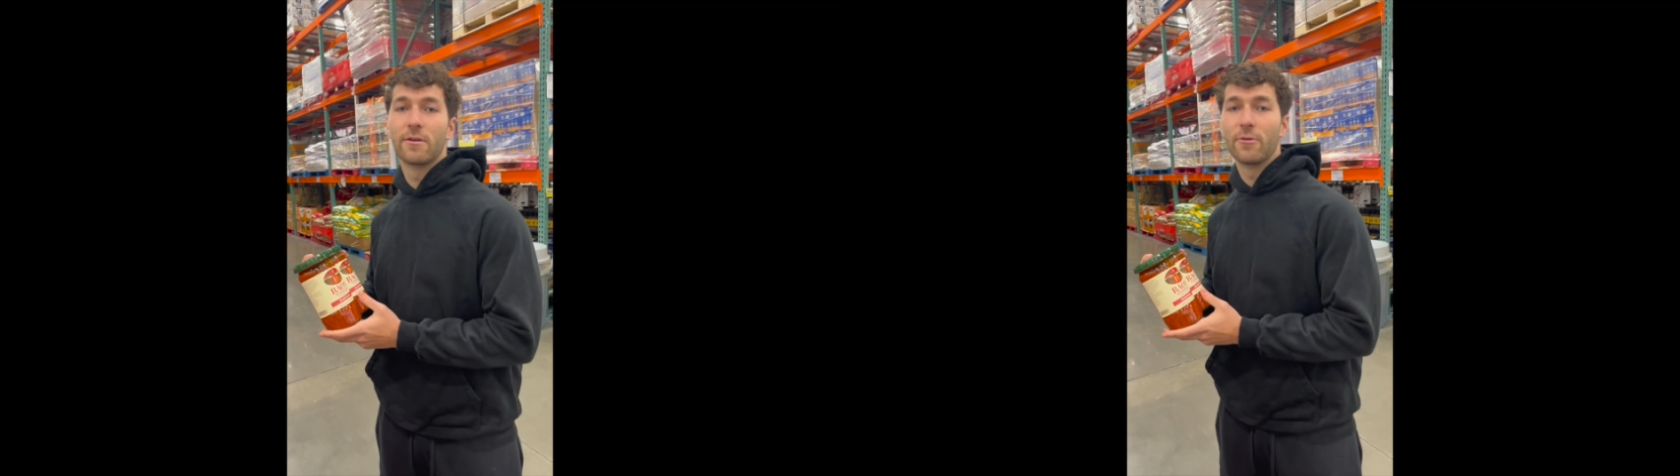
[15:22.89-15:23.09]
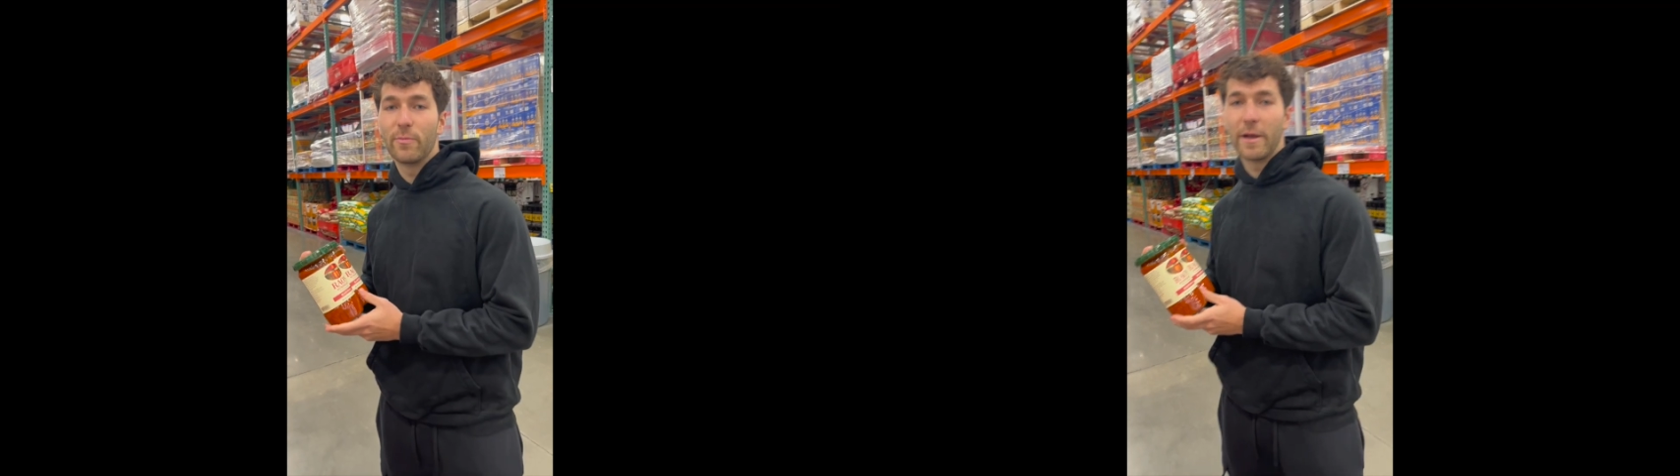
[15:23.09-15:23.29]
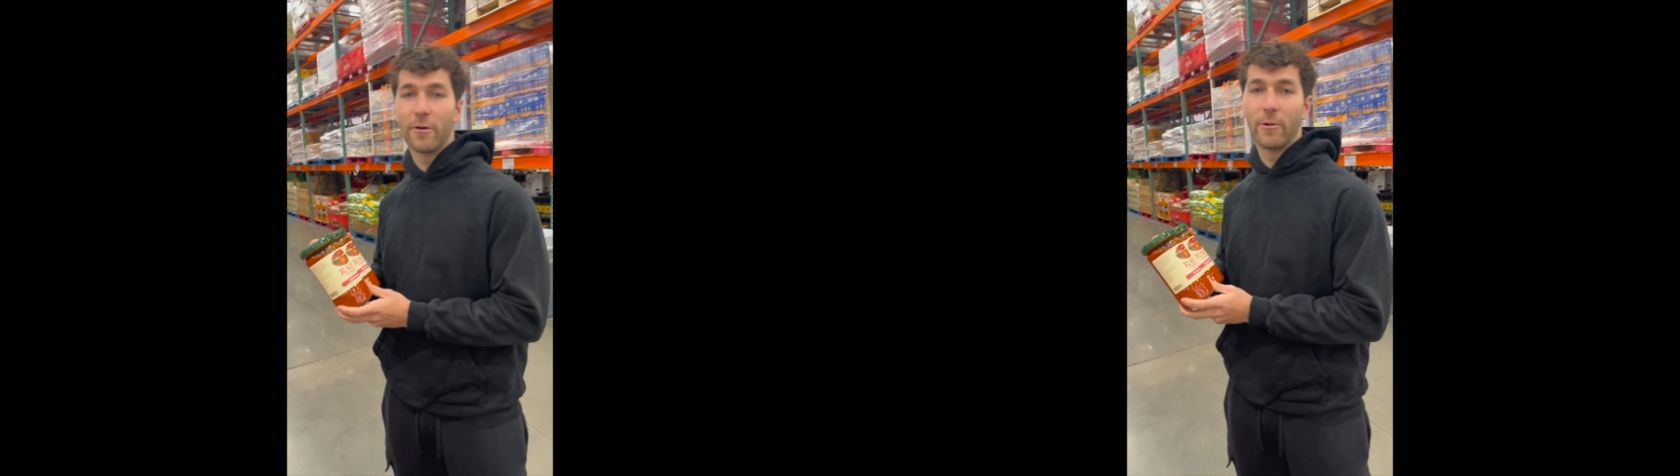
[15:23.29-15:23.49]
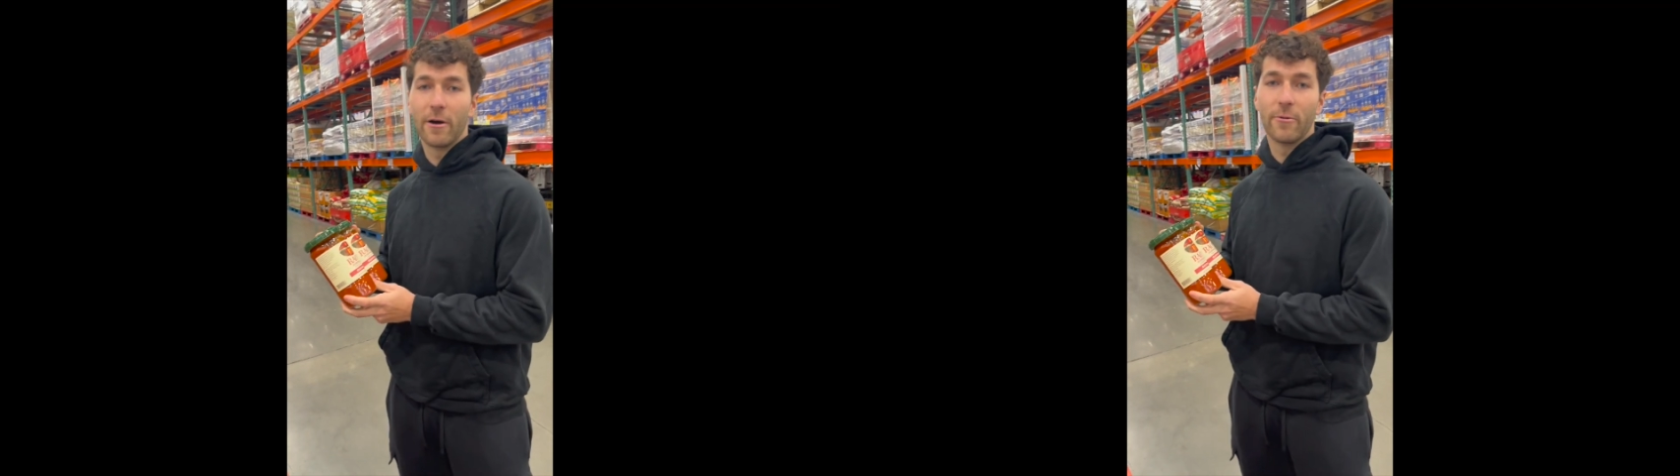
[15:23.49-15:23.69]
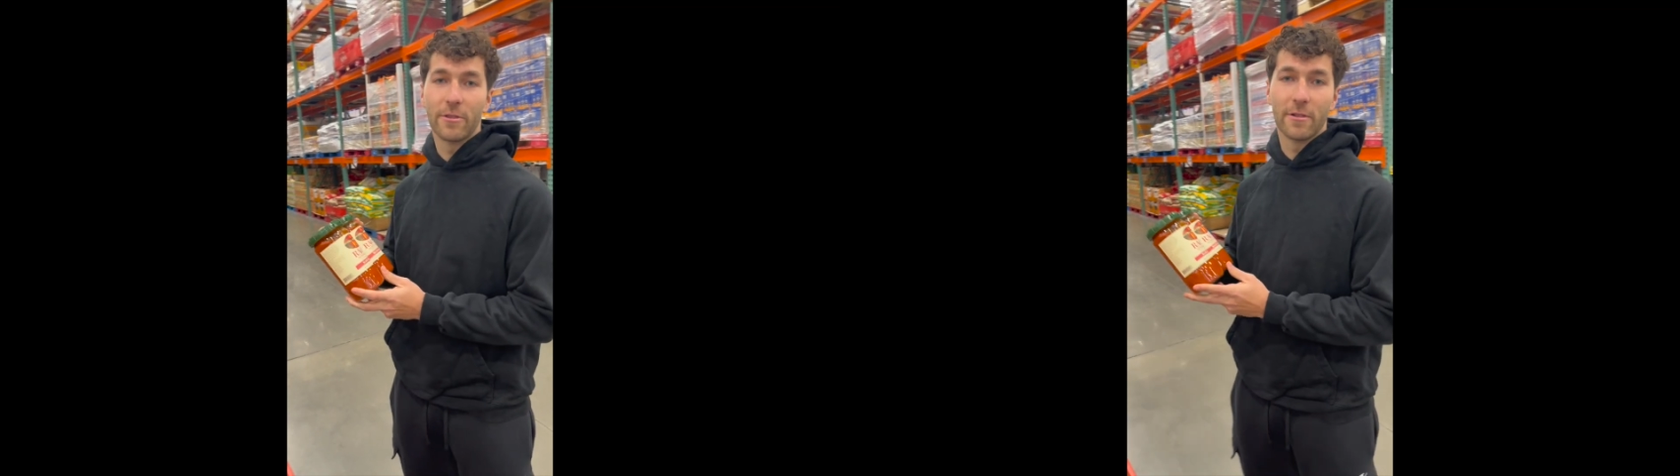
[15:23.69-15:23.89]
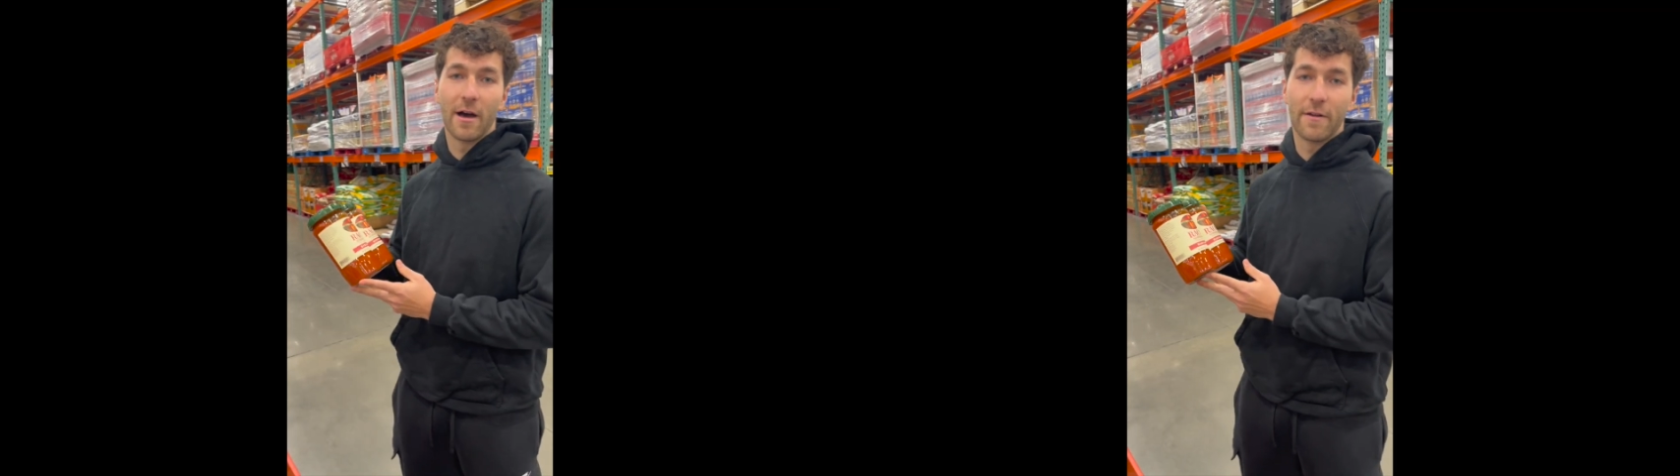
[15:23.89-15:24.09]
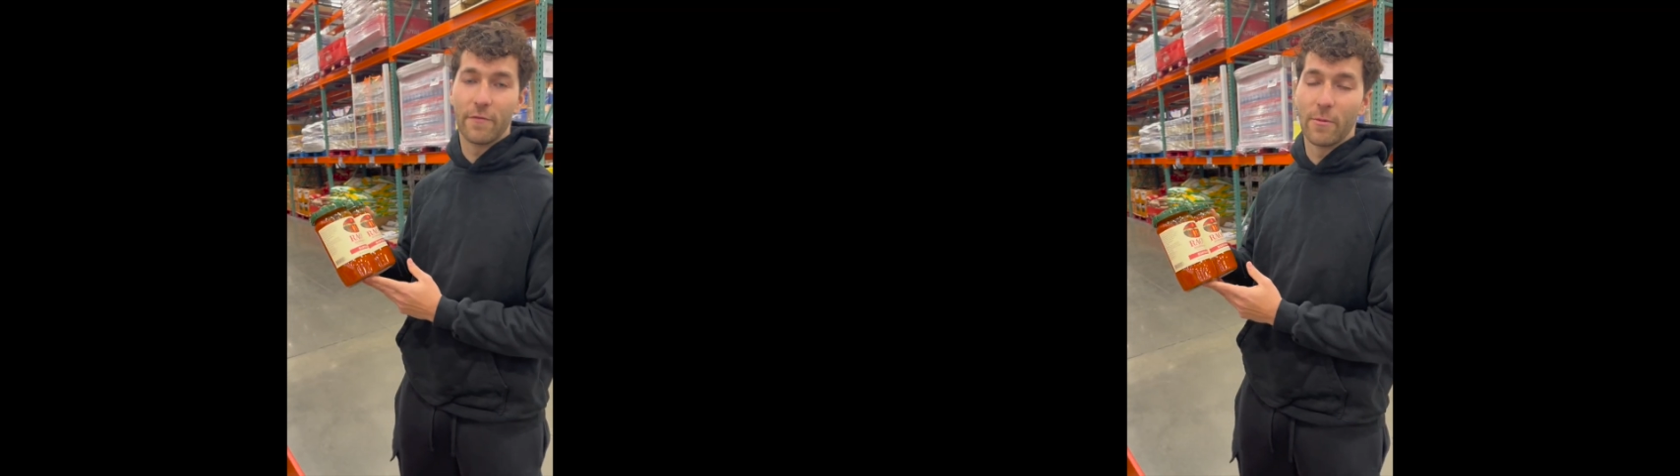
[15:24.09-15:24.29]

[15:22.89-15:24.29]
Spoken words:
will pair well with a lot of our